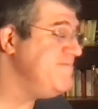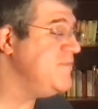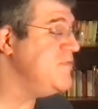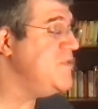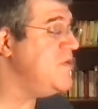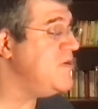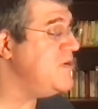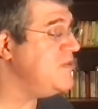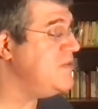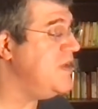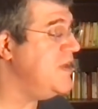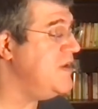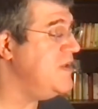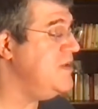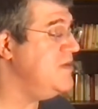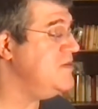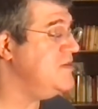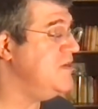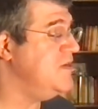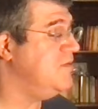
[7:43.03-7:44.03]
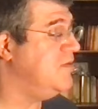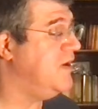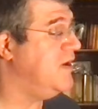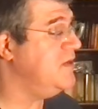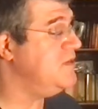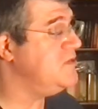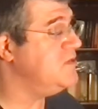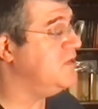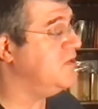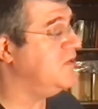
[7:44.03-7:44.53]
not that easy,
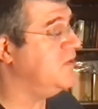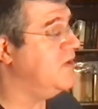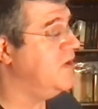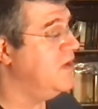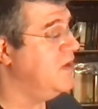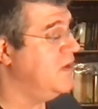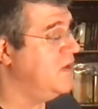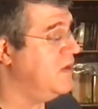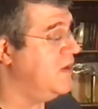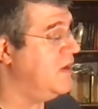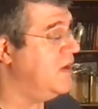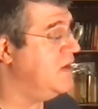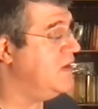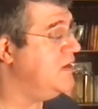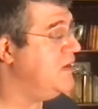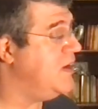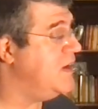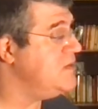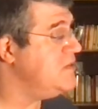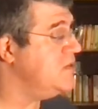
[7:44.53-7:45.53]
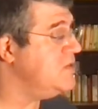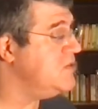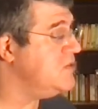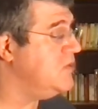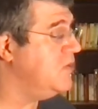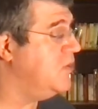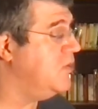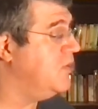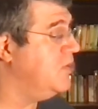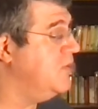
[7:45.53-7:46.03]
right? So nice and
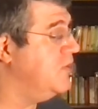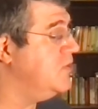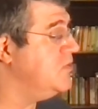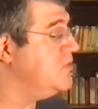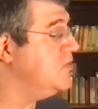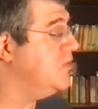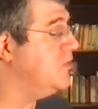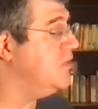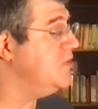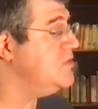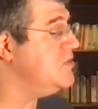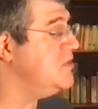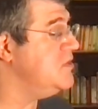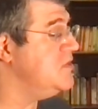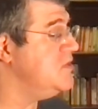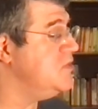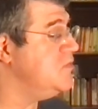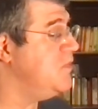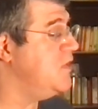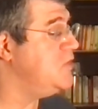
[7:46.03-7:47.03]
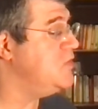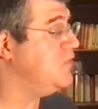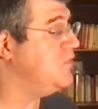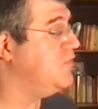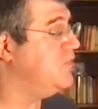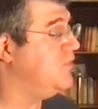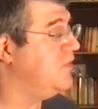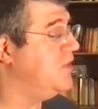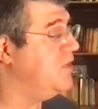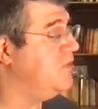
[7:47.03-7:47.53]
slow on those chords. This is measure
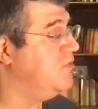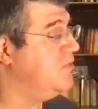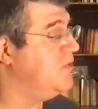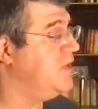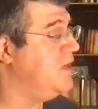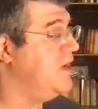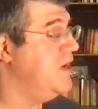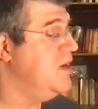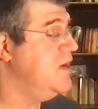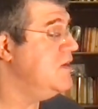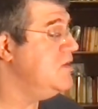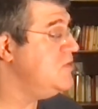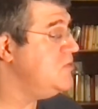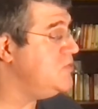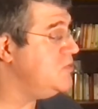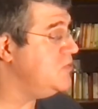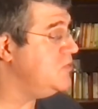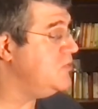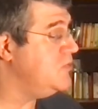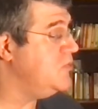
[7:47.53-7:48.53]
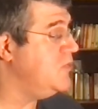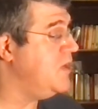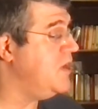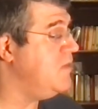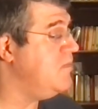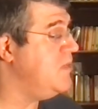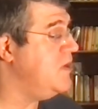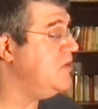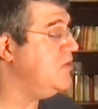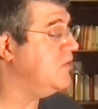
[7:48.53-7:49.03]
43, 2 E
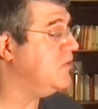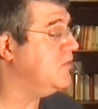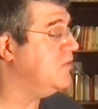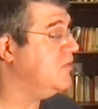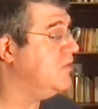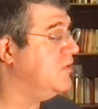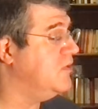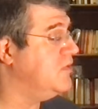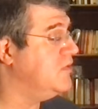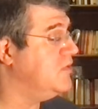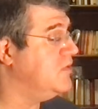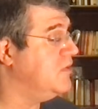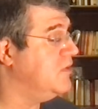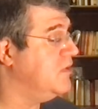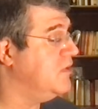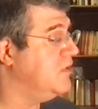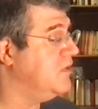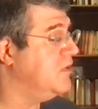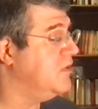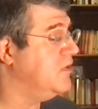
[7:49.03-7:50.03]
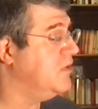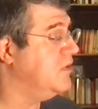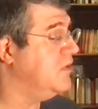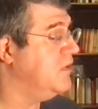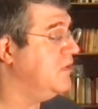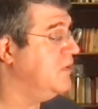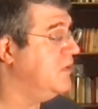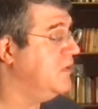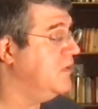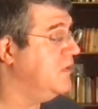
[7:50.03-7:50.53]
major chords,
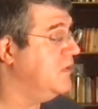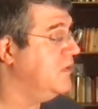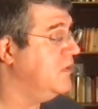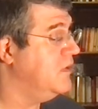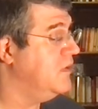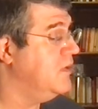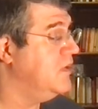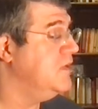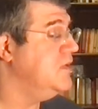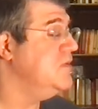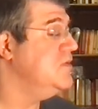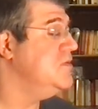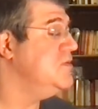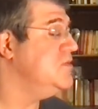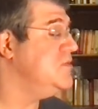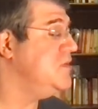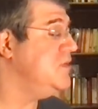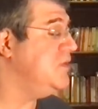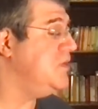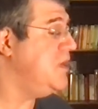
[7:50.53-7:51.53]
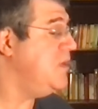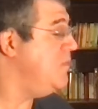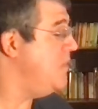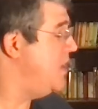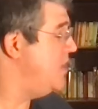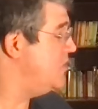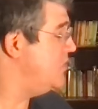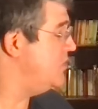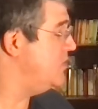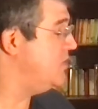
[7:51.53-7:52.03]
still E
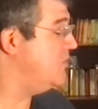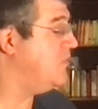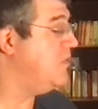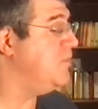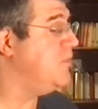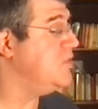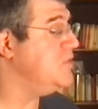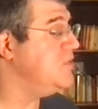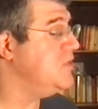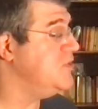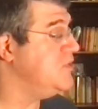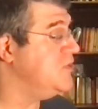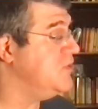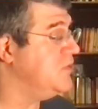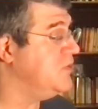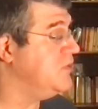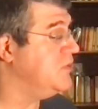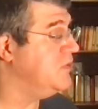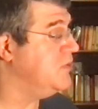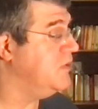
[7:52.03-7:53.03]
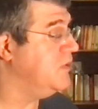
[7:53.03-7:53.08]
major, different position,